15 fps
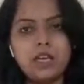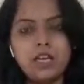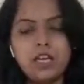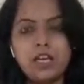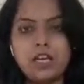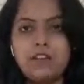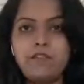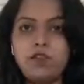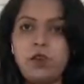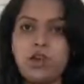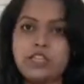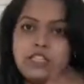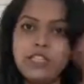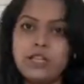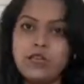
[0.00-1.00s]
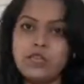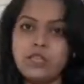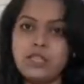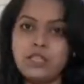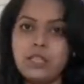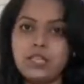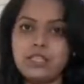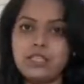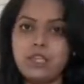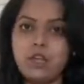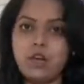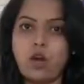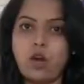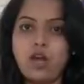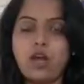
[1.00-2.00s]
If Constitution is the
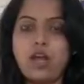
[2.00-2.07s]
law